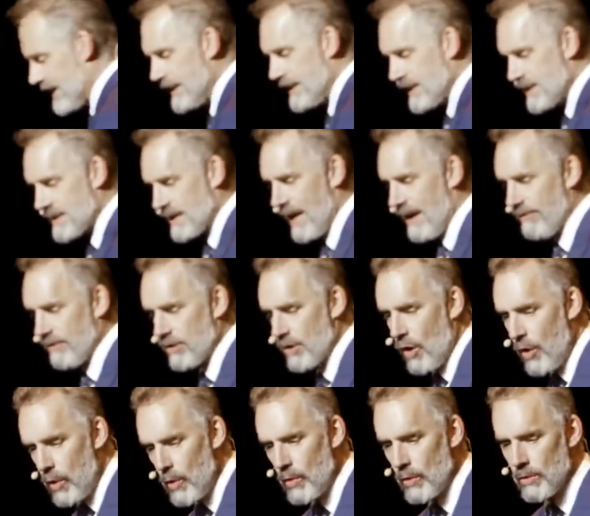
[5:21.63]
he discovered
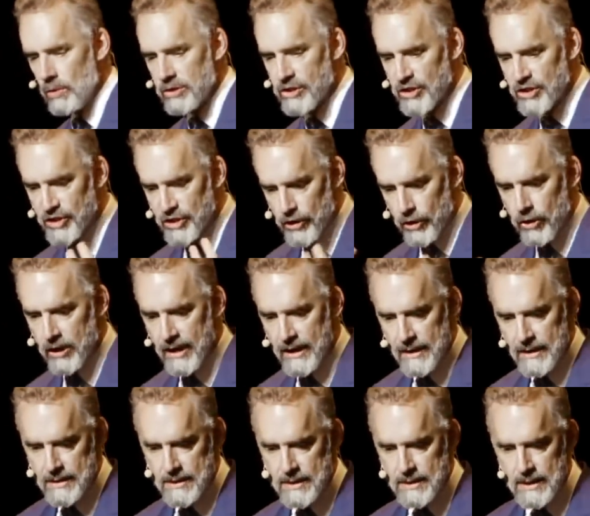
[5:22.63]
whole
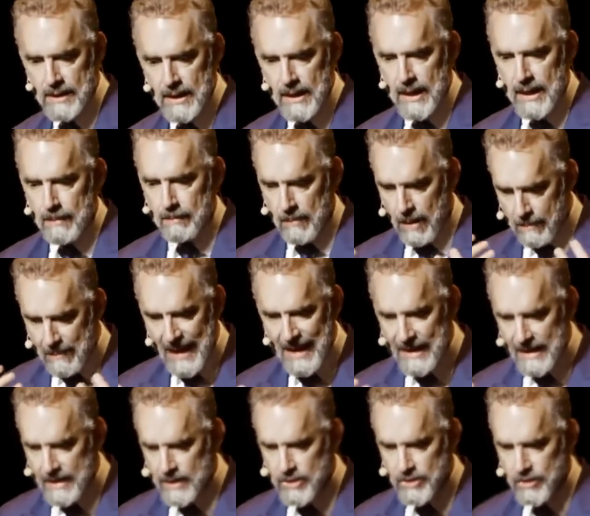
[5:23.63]
circuits,
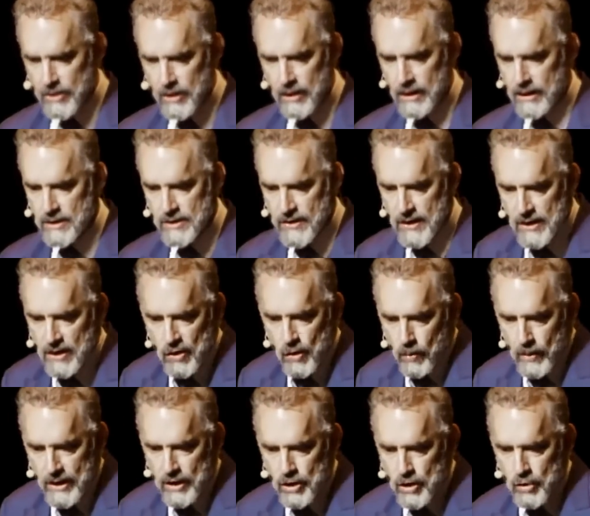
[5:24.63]
mammalian circuits, that no
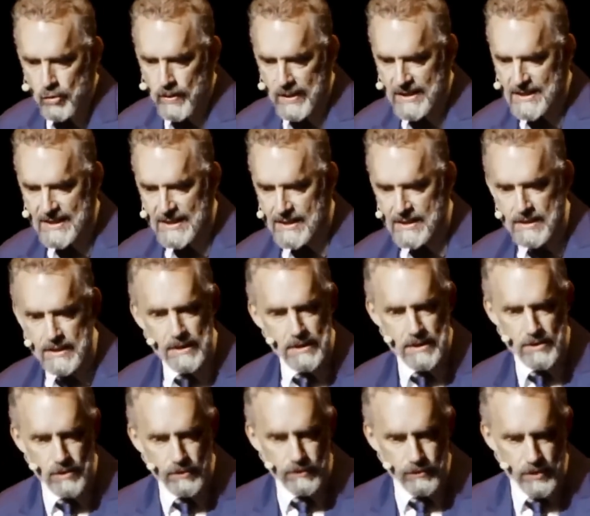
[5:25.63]
one knew existed.
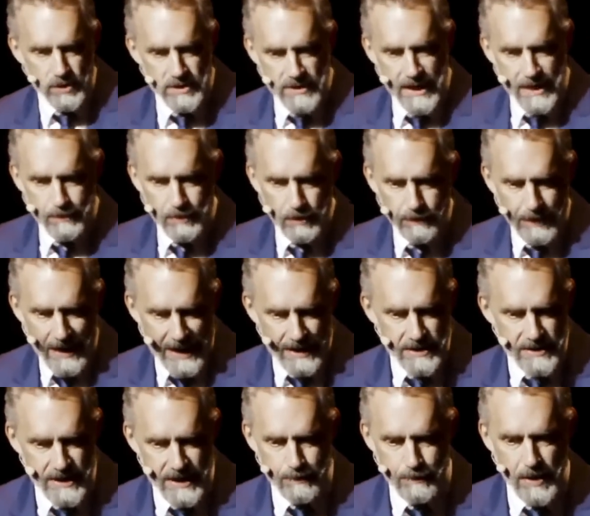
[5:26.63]
So, for example,
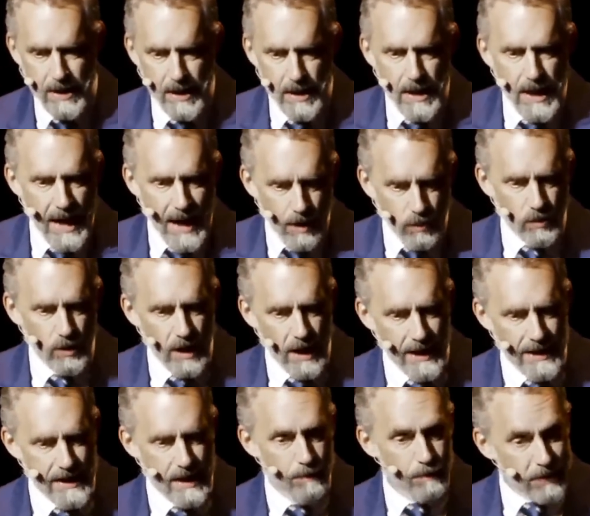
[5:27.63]
Panksepp outlined a